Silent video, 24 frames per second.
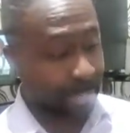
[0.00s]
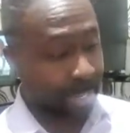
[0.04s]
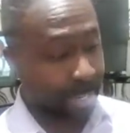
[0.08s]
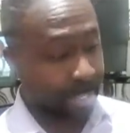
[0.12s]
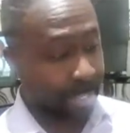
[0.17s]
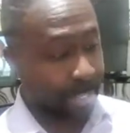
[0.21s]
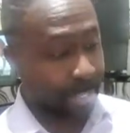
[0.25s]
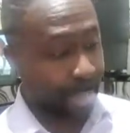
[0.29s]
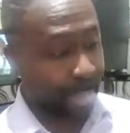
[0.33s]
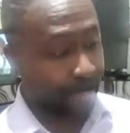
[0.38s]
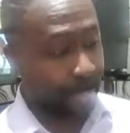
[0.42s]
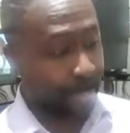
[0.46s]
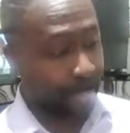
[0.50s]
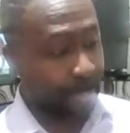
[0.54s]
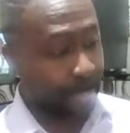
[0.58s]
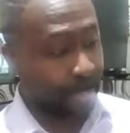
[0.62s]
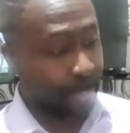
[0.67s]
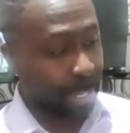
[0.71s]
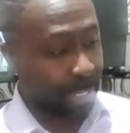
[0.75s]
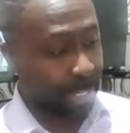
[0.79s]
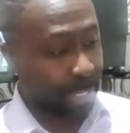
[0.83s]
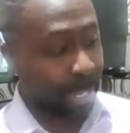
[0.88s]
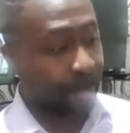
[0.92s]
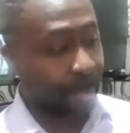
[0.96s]
not
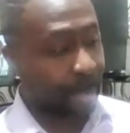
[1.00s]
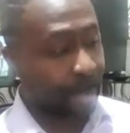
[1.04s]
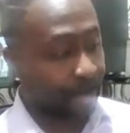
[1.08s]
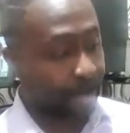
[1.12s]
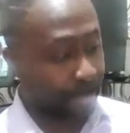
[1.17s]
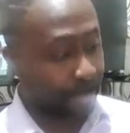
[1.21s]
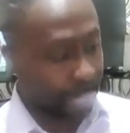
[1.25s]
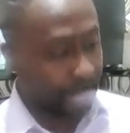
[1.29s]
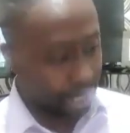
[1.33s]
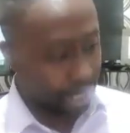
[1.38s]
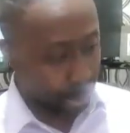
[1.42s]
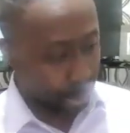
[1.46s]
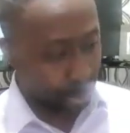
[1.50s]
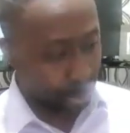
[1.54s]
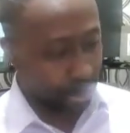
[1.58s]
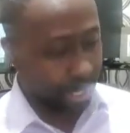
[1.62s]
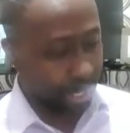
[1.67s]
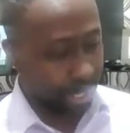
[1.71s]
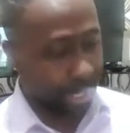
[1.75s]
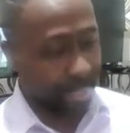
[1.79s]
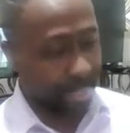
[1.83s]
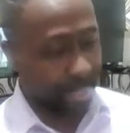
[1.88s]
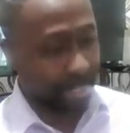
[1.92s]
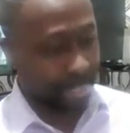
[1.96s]
been big
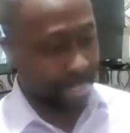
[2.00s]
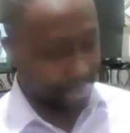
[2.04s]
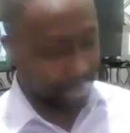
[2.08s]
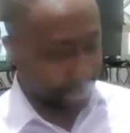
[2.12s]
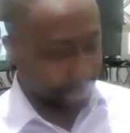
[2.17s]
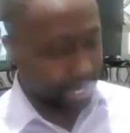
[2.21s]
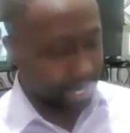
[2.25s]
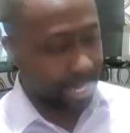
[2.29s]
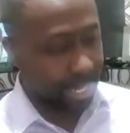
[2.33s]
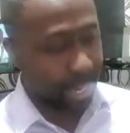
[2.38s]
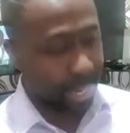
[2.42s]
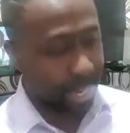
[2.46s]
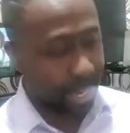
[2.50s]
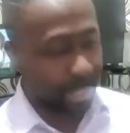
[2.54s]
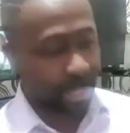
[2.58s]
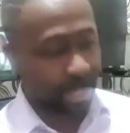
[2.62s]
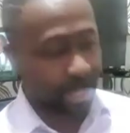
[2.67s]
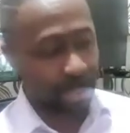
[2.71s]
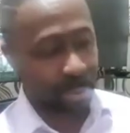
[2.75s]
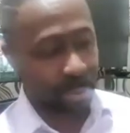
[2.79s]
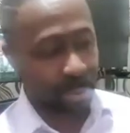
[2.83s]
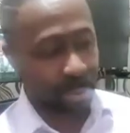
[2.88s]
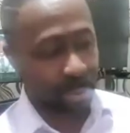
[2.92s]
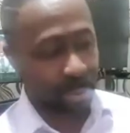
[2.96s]
story and still not big
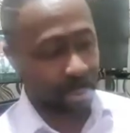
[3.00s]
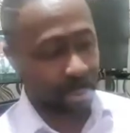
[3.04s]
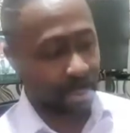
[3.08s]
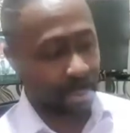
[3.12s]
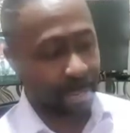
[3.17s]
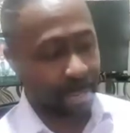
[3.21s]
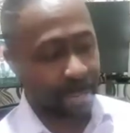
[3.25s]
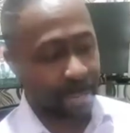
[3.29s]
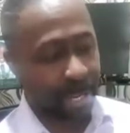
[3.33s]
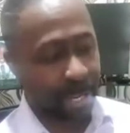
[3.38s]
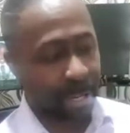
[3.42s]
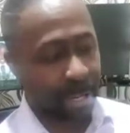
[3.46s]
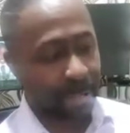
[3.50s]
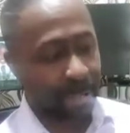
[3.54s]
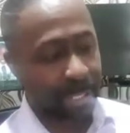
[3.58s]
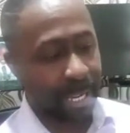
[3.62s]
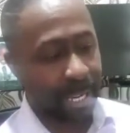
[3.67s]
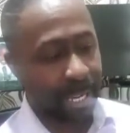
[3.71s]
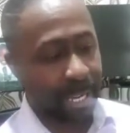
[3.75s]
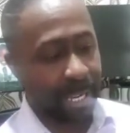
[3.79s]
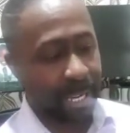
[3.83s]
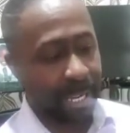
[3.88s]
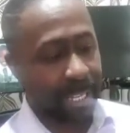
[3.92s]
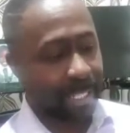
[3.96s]
story because
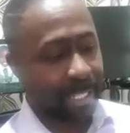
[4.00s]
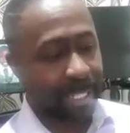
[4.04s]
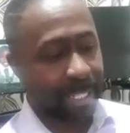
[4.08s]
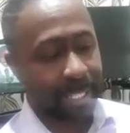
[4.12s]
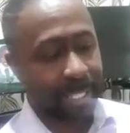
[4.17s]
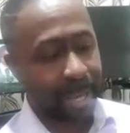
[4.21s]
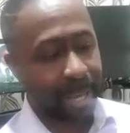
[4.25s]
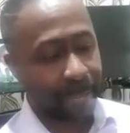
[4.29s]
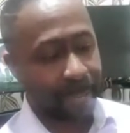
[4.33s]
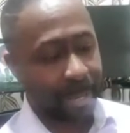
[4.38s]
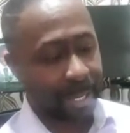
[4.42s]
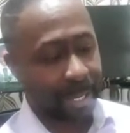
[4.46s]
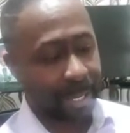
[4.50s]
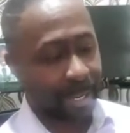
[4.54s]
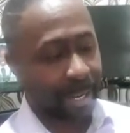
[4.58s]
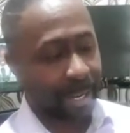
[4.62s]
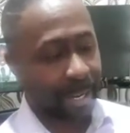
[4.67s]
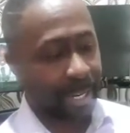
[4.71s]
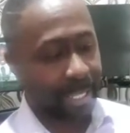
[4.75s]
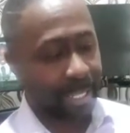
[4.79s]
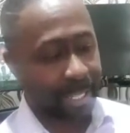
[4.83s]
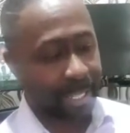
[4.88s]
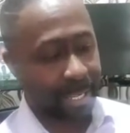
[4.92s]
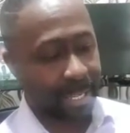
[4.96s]
it just happened
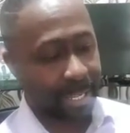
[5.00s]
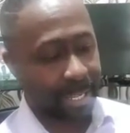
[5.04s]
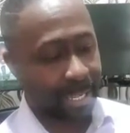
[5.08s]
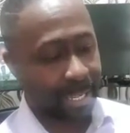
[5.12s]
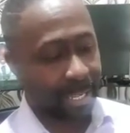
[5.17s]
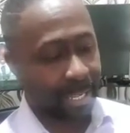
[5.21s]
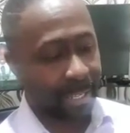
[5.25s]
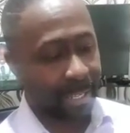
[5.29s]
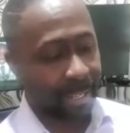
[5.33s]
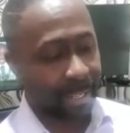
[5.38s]
recently.